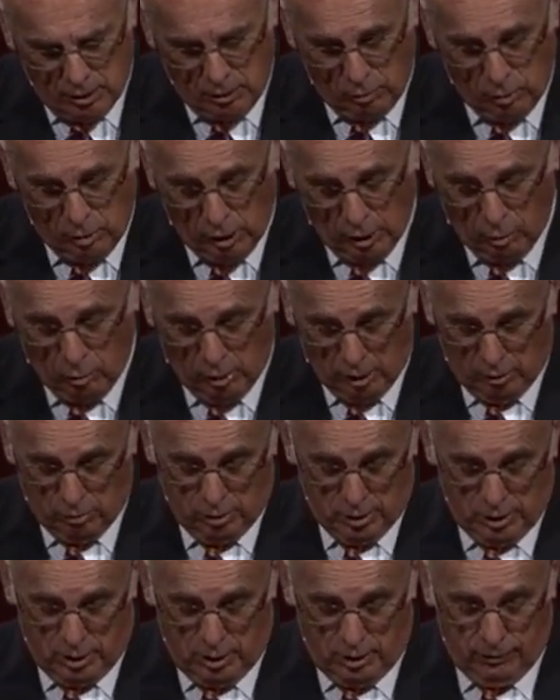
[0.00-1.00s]
Well, what
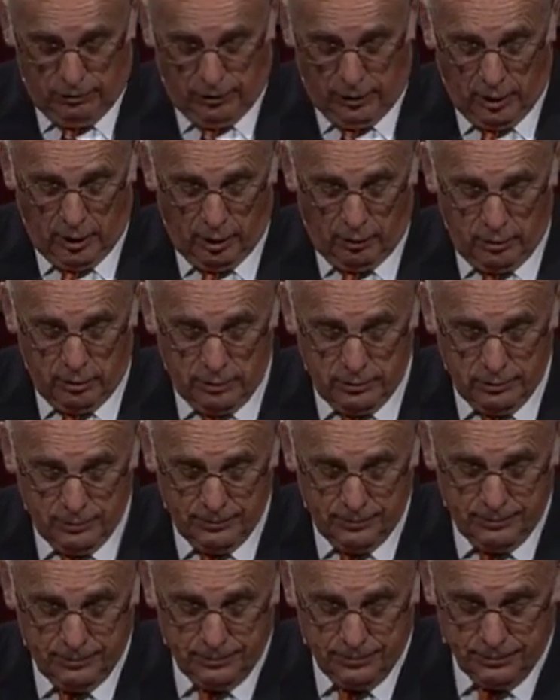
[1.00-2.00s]
was the final
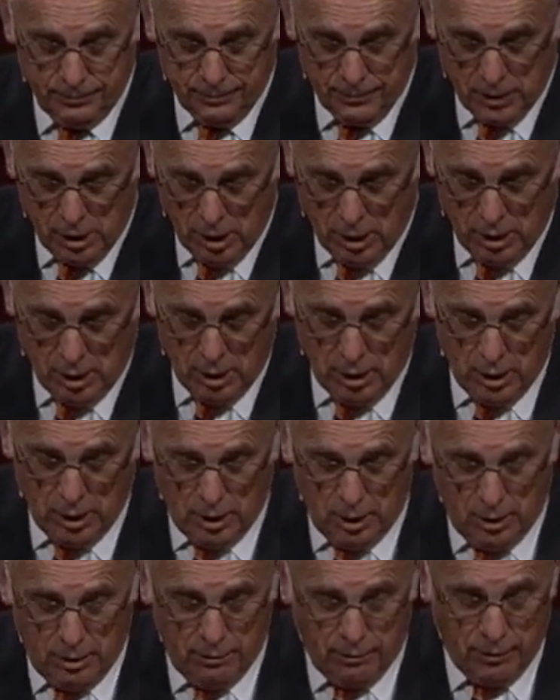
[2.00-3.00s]

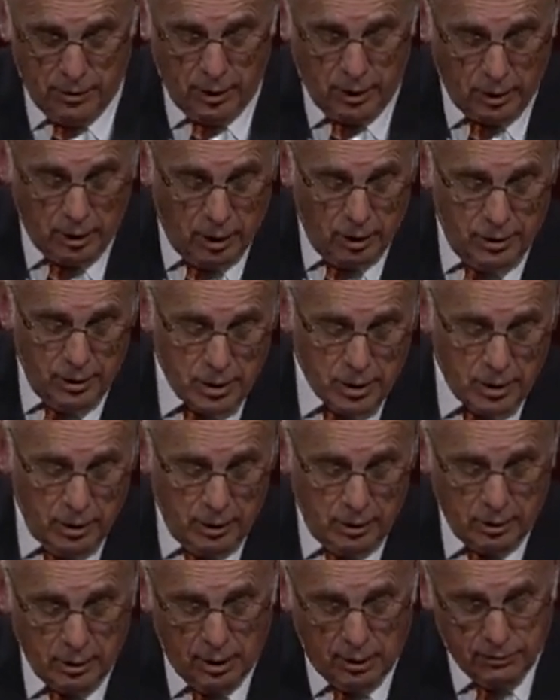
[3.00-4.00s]
verdict on this
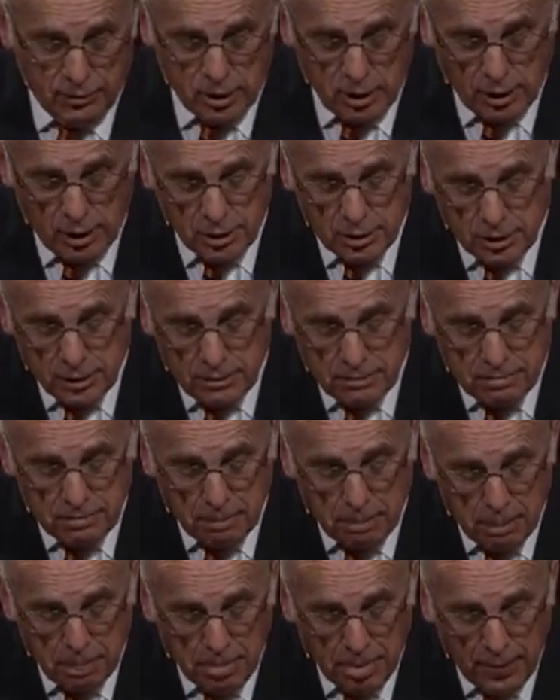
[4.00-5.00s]
little conversation?
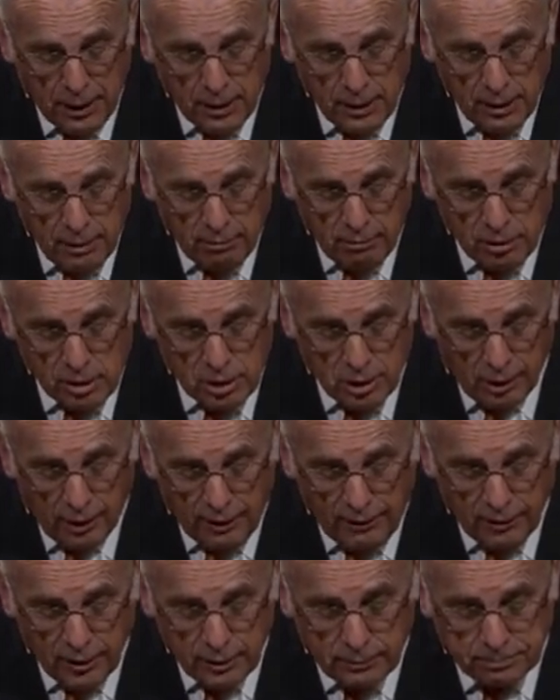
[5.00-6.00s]
Verse
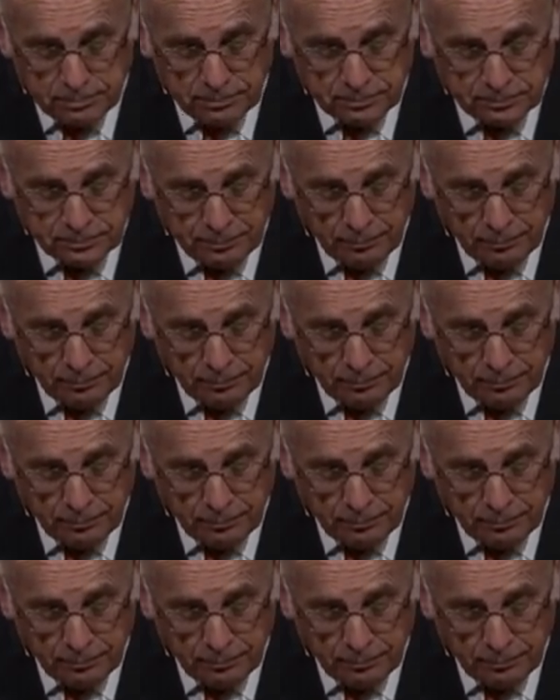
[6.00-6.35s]
11